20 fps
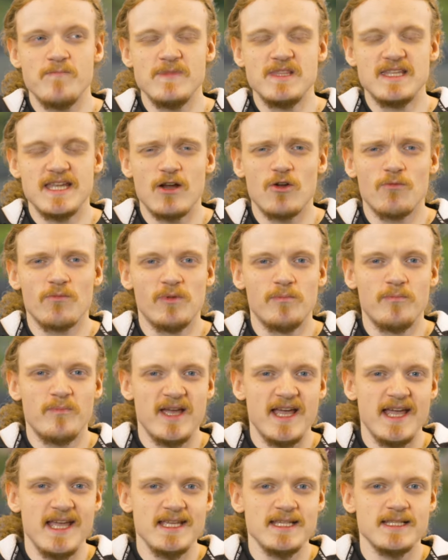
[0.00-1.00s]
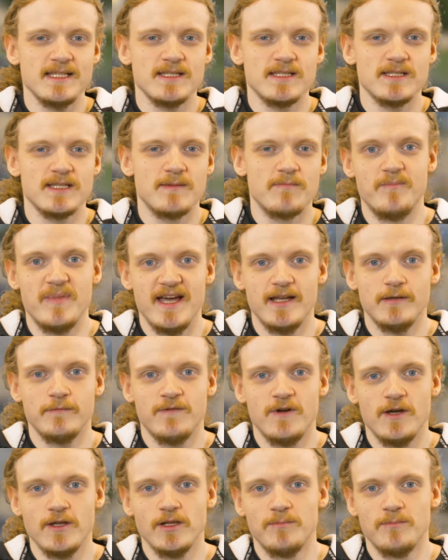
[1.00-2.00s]
terrible pace, bad
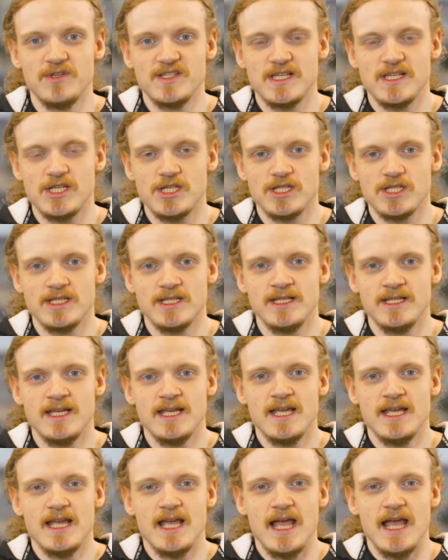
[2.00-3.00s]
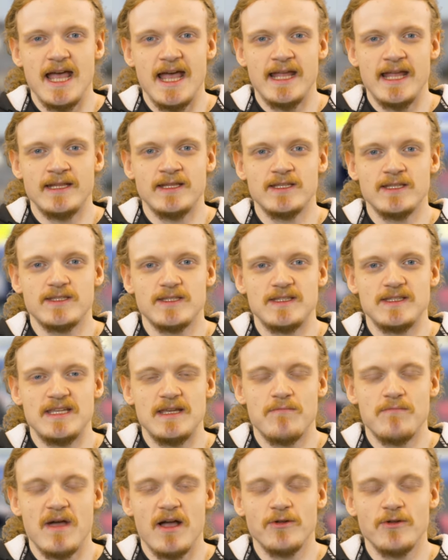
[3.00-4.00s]
final position, And the
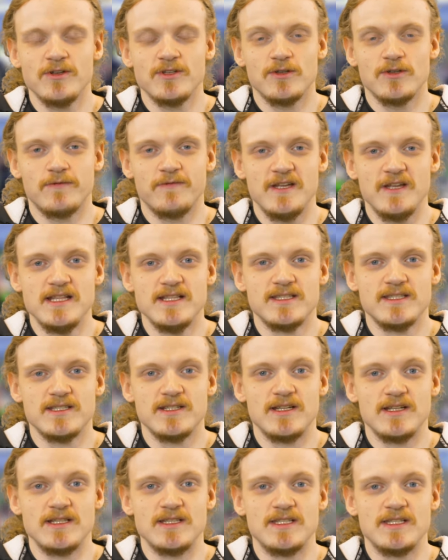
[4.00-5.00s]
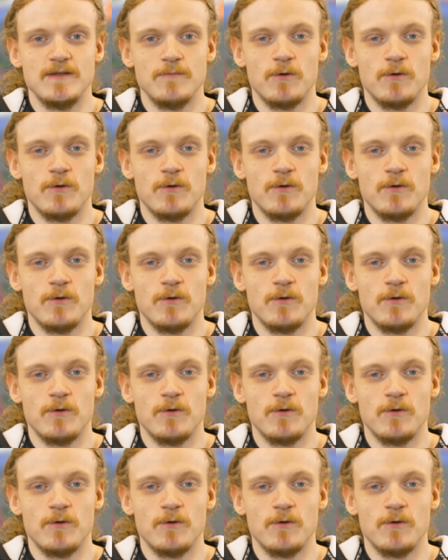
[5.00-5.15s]
amount of incidents he